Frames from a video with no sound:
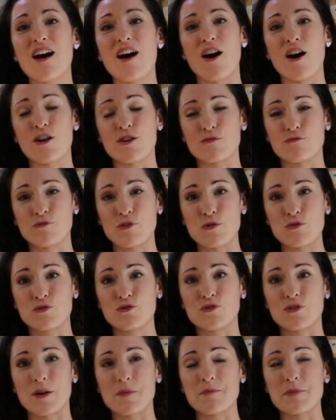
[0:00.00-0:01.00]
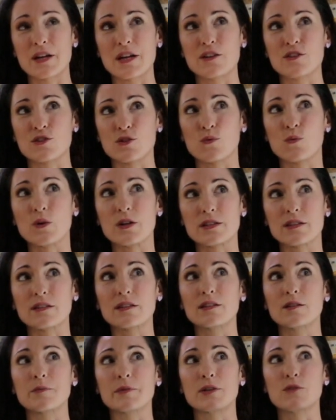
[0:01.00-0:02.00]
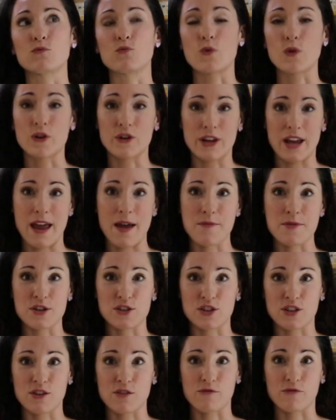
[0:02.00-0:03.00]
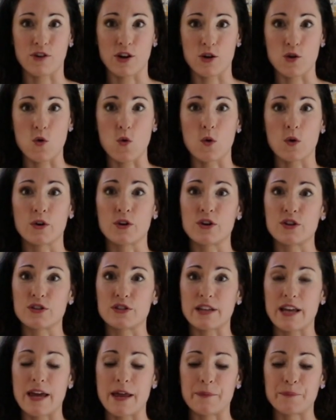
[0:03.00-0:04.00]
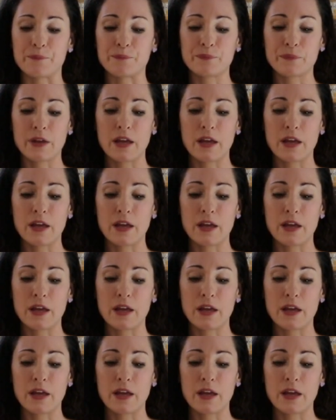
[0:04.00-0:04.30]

on a road trip because there was a little bit of water damage in the front corners and